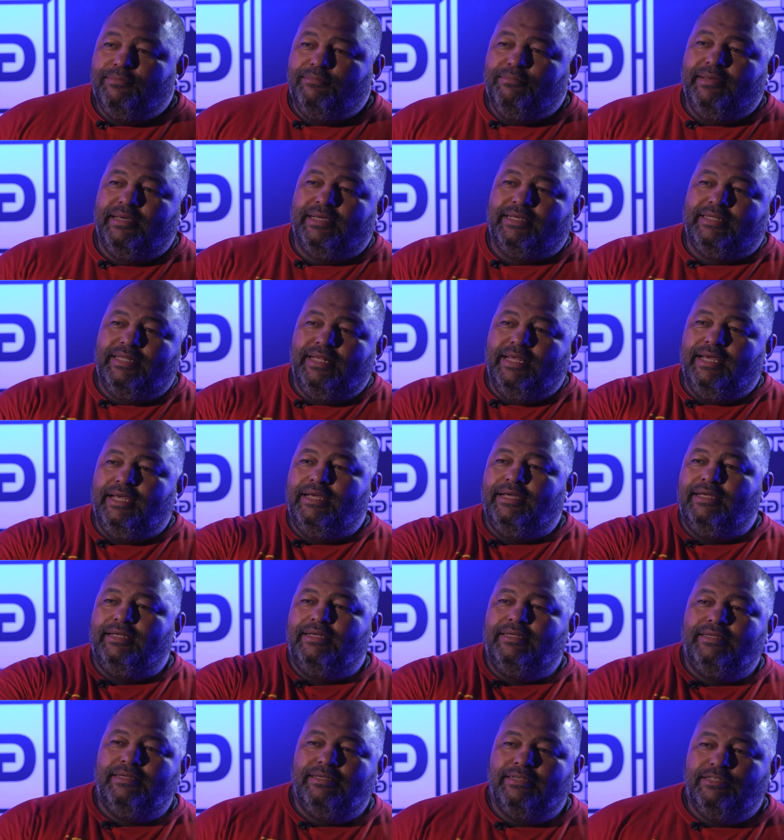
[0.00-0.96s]
back
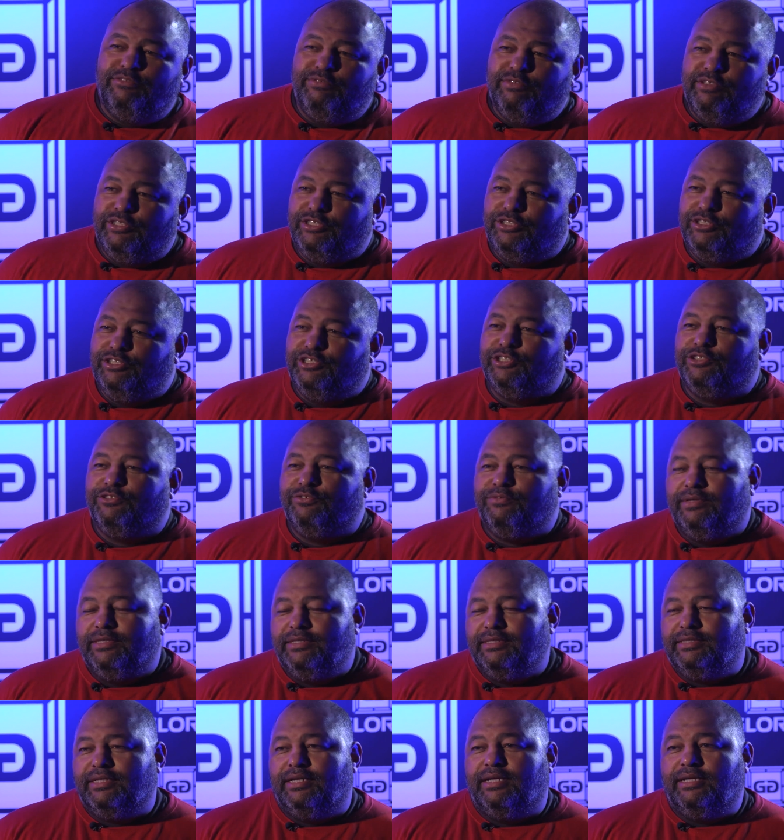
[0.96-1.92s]
there, it was just
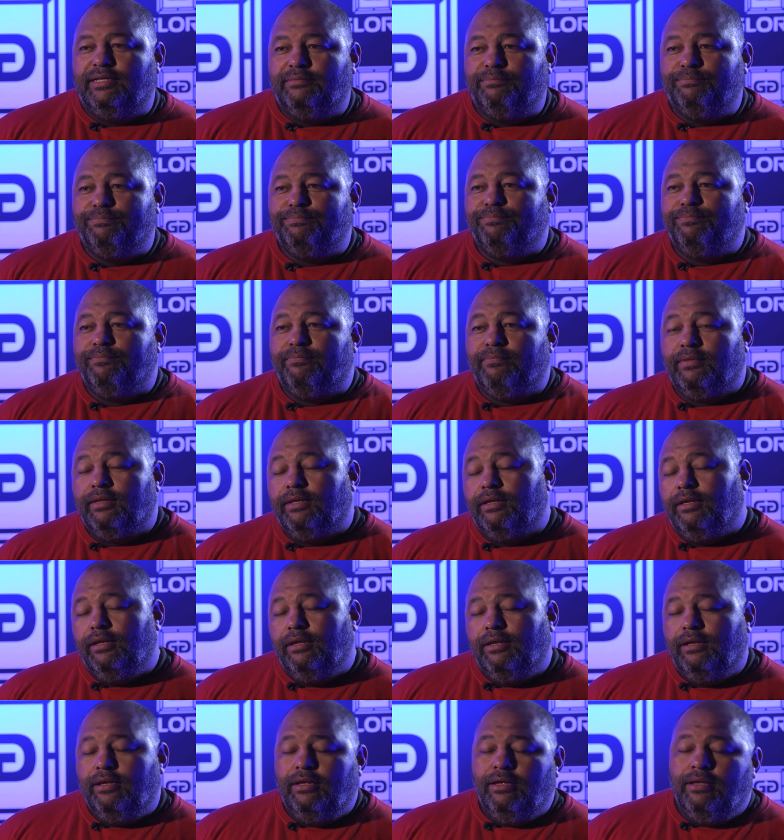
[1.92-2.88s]
one time.
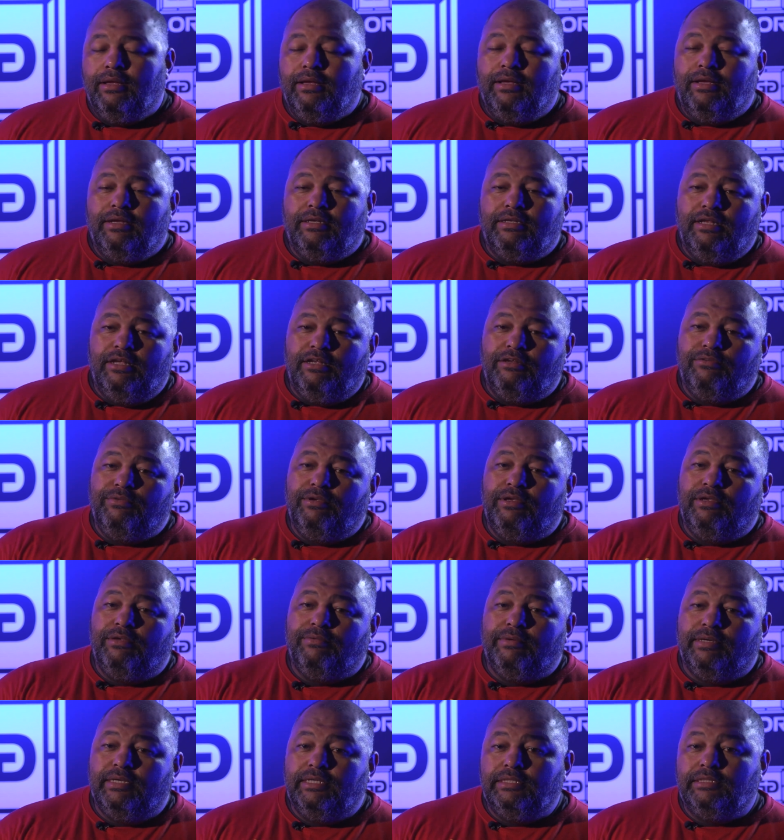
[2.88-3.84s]
Then
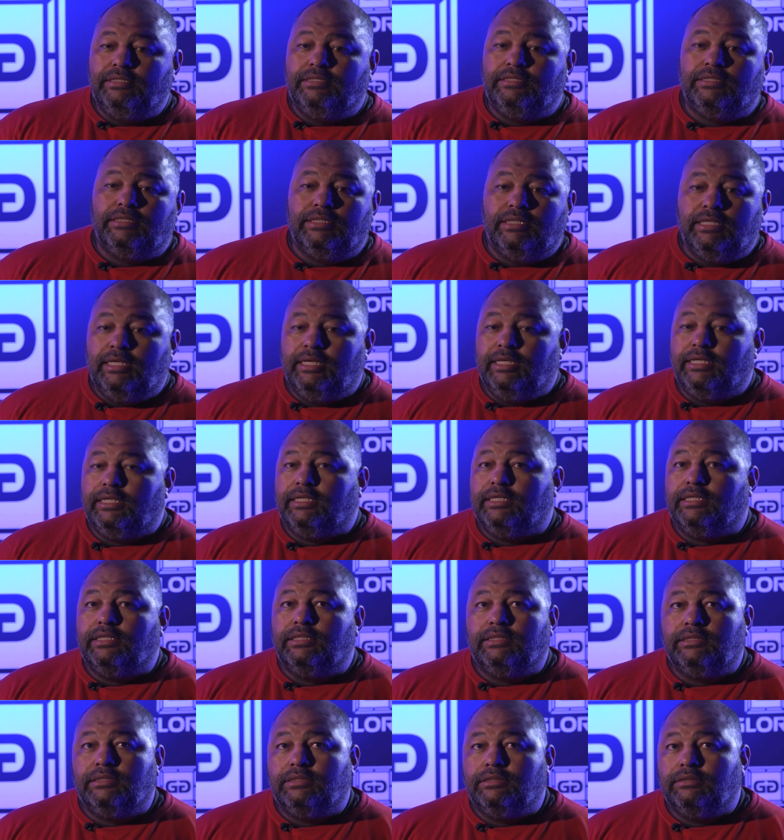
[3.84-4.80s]
we went
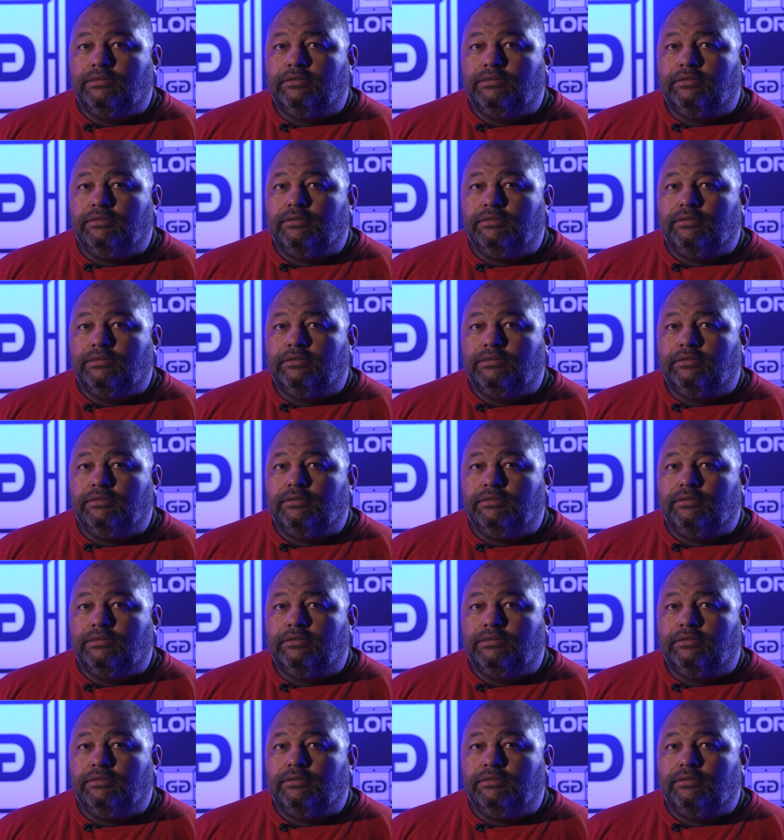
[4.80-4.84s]
like